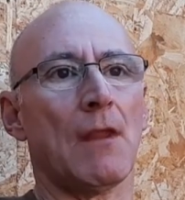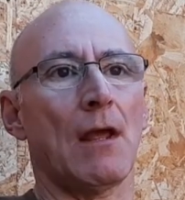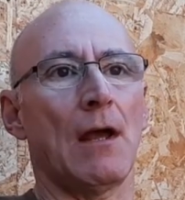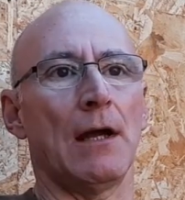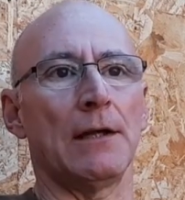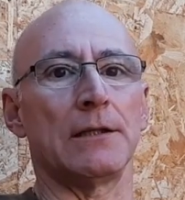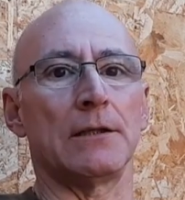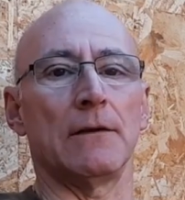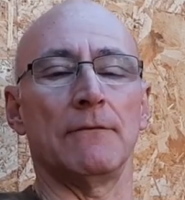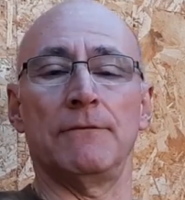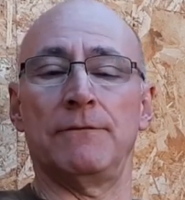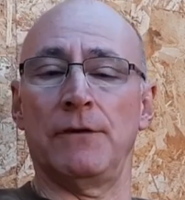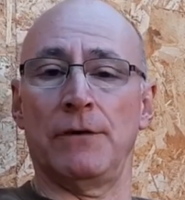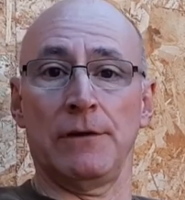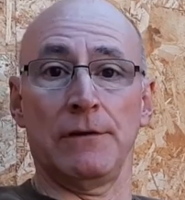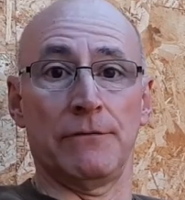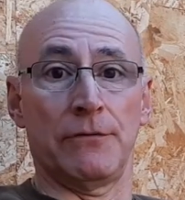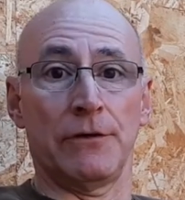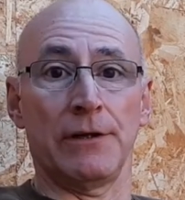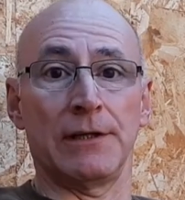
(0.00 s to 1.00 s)
and are very,
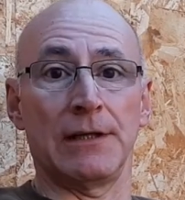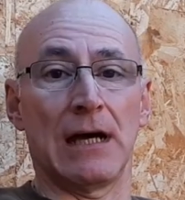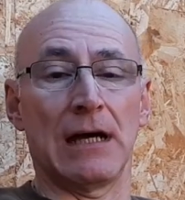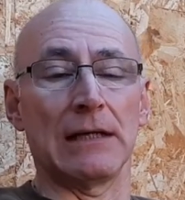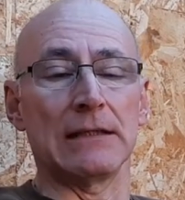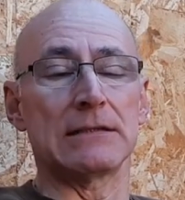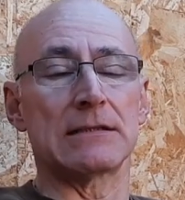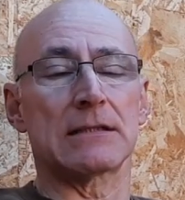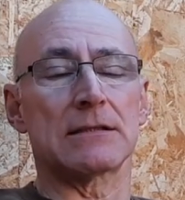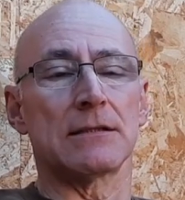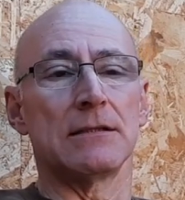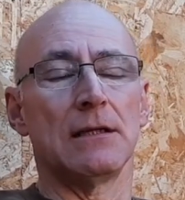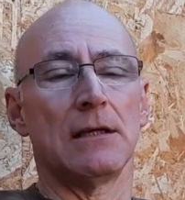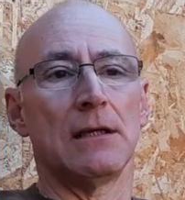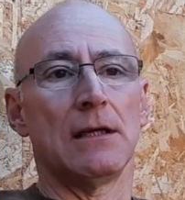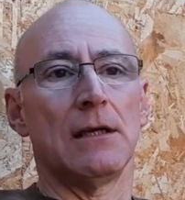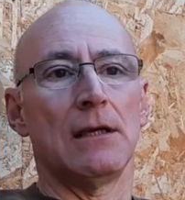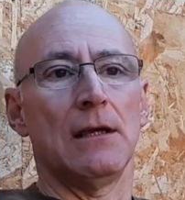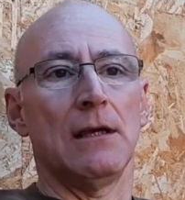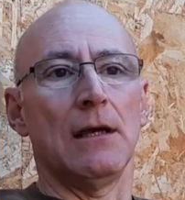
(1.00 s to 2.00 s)
very nice
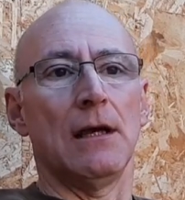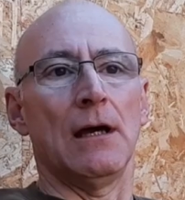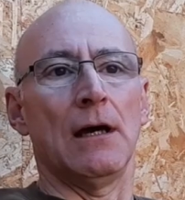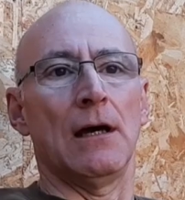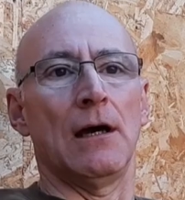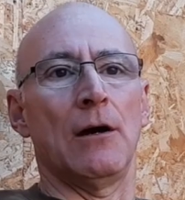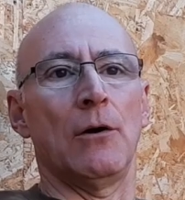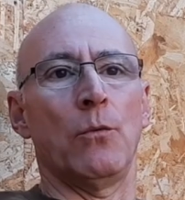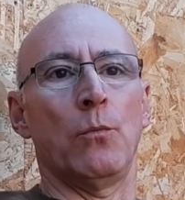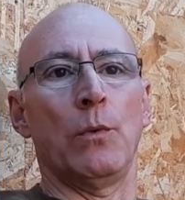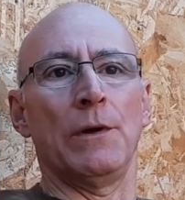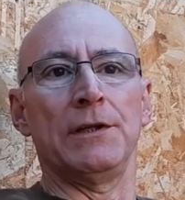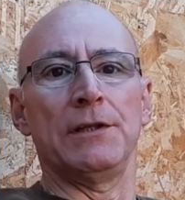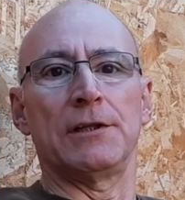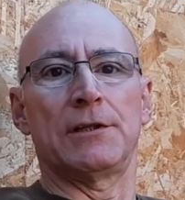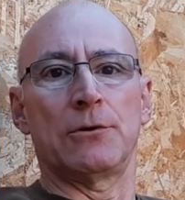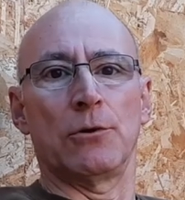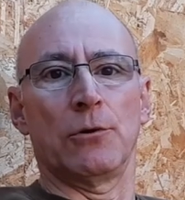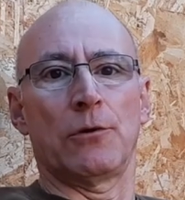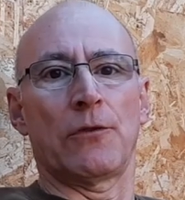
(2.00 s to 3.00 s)
when you
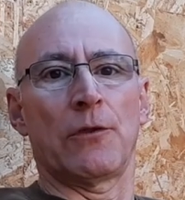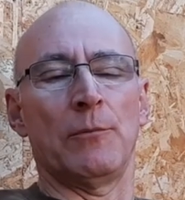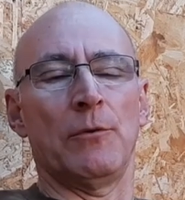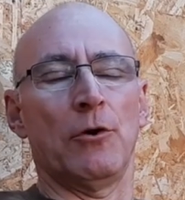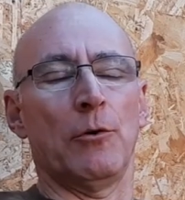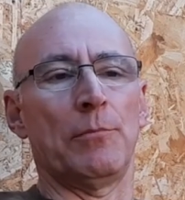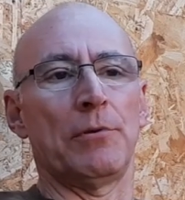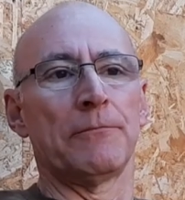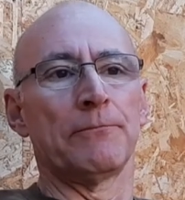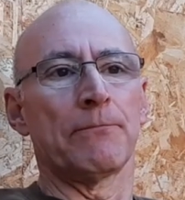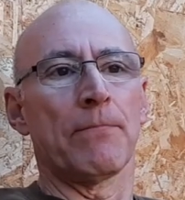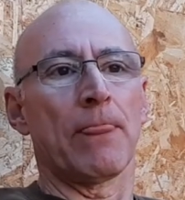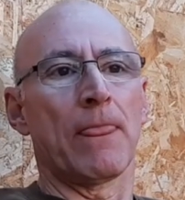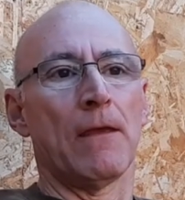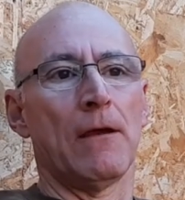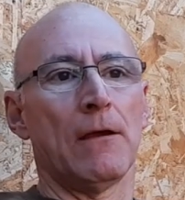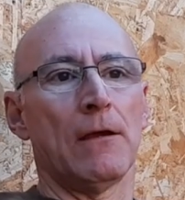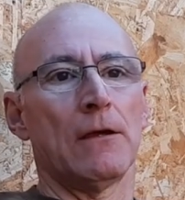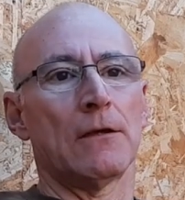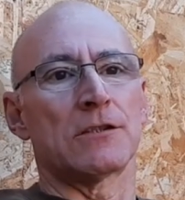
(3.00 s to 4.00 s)
cook them up.
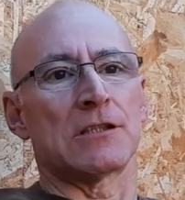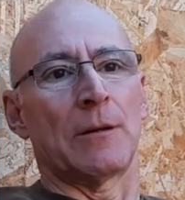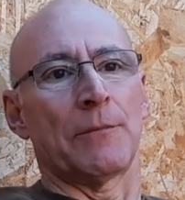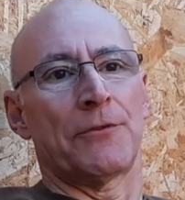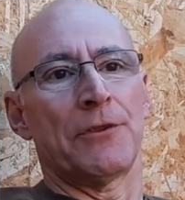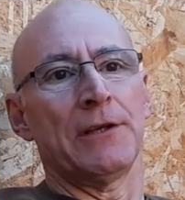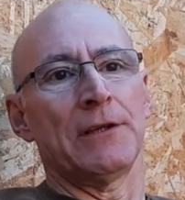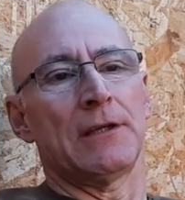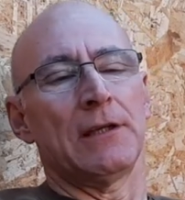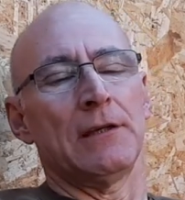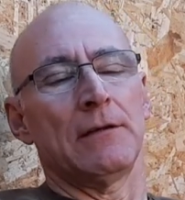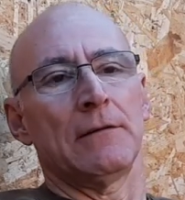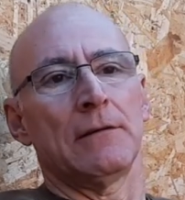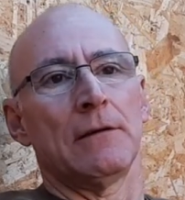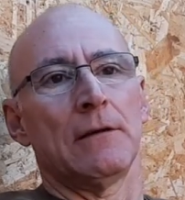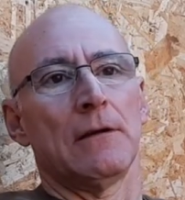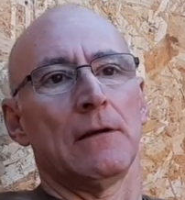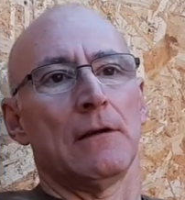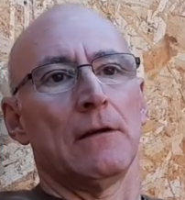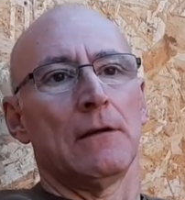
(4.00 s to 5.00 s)
So I'm thinking
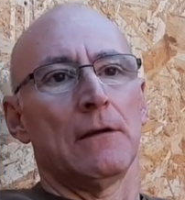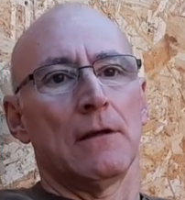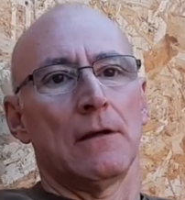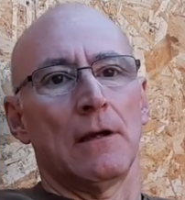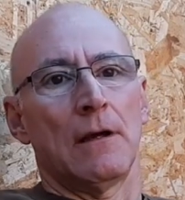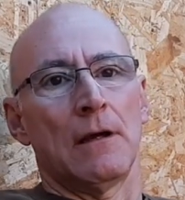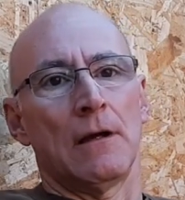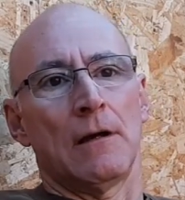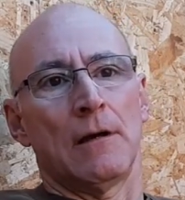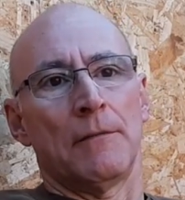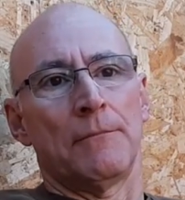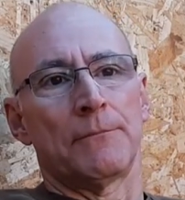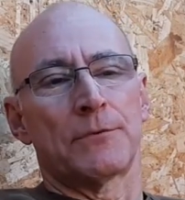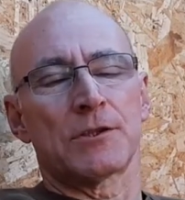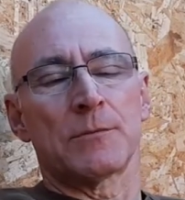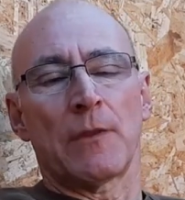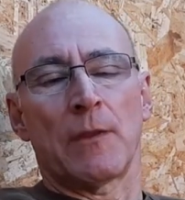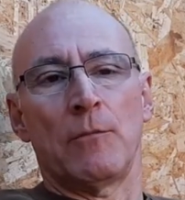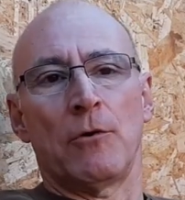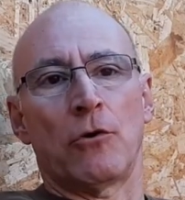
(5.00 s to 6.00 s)

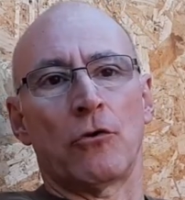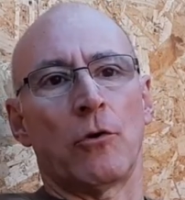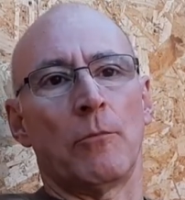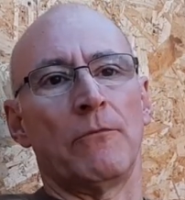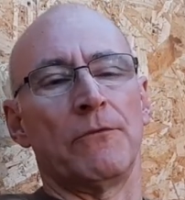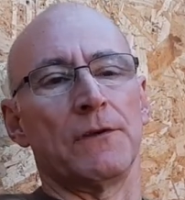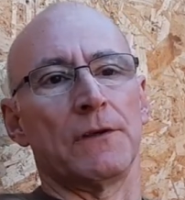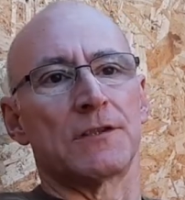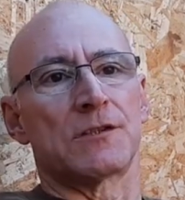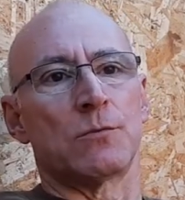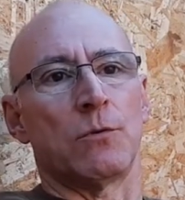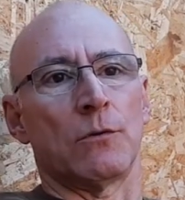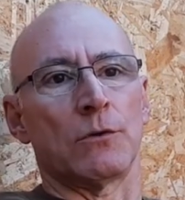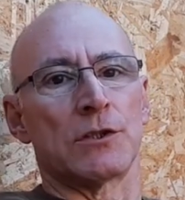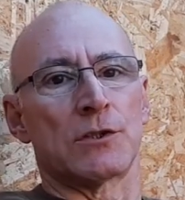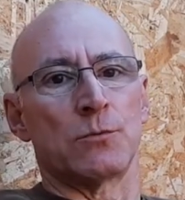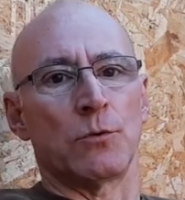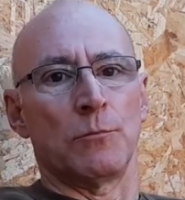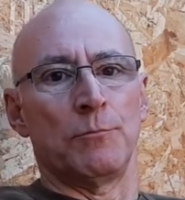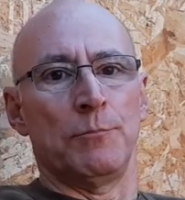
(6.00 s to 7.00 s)
some of the more obvious
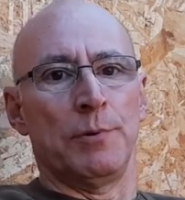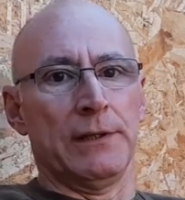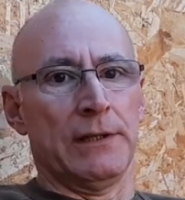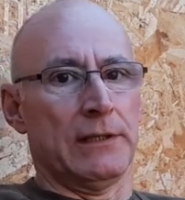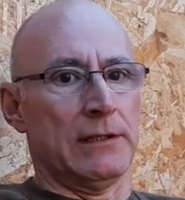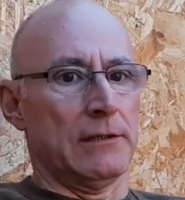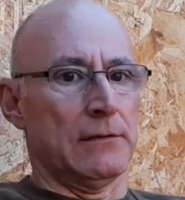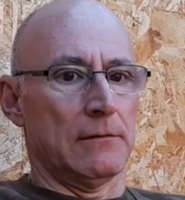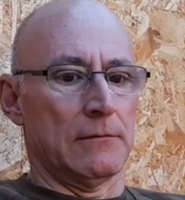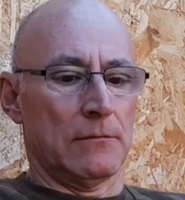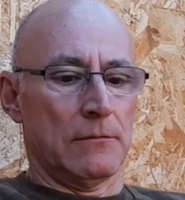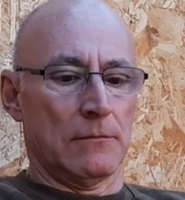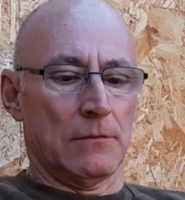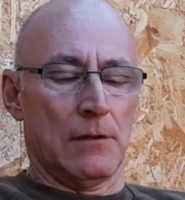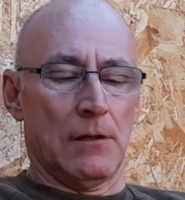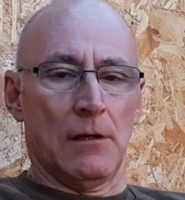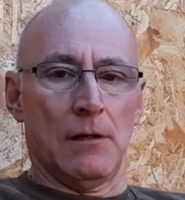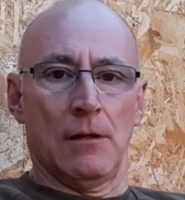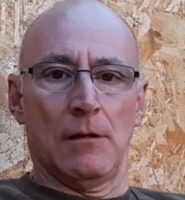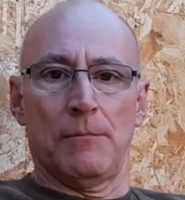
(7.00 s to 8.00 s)
ones would be
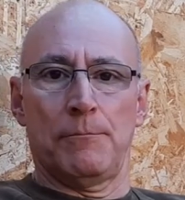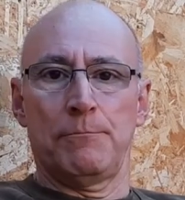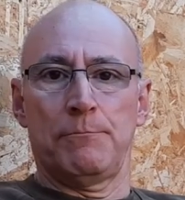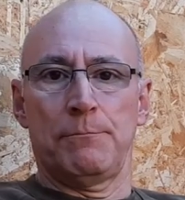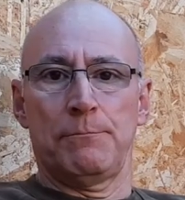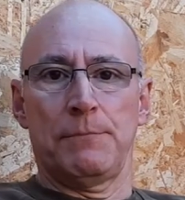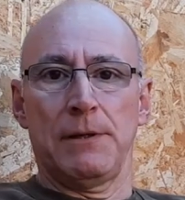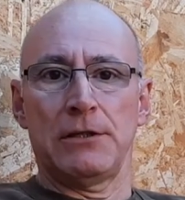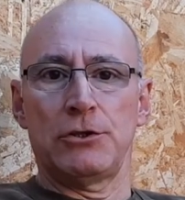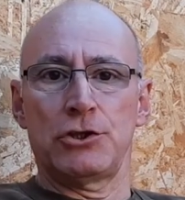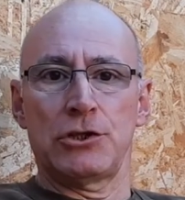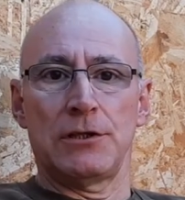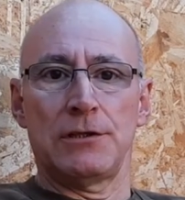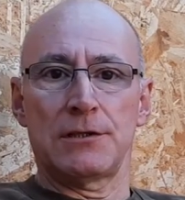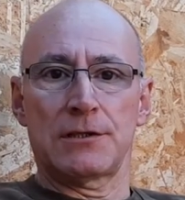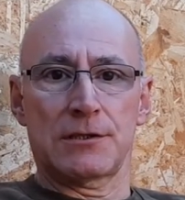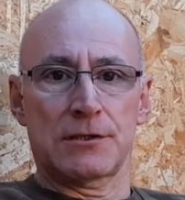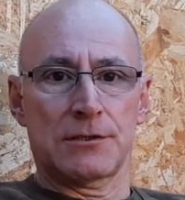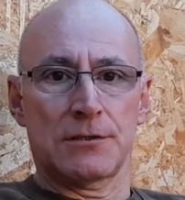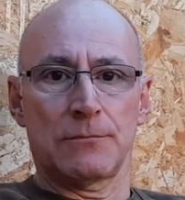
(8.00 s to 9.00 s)

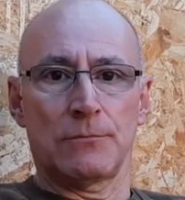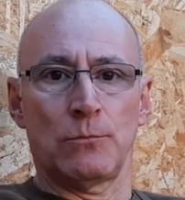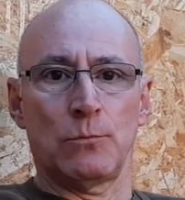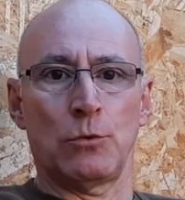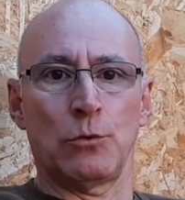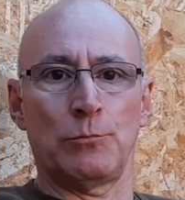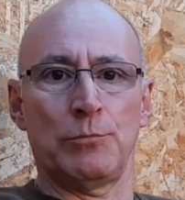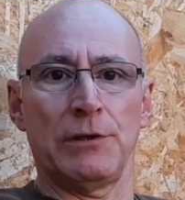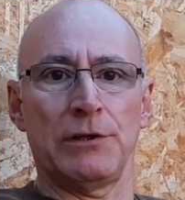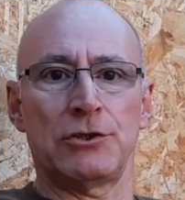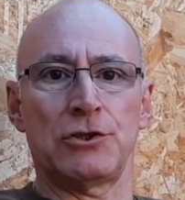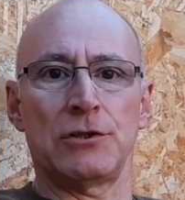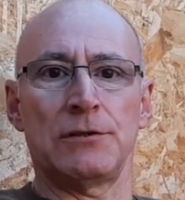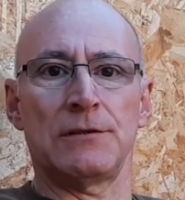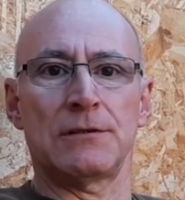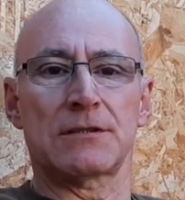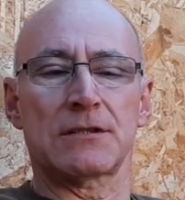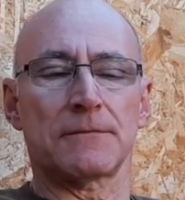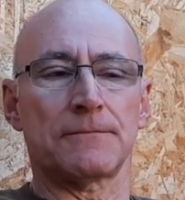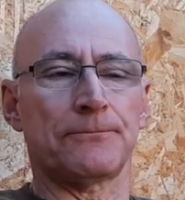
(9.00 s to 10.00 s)
pigeons, wood
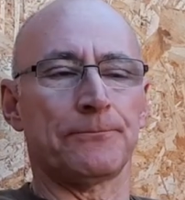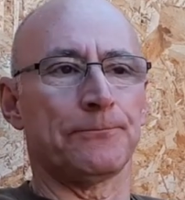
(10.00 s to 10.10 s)
pigeons.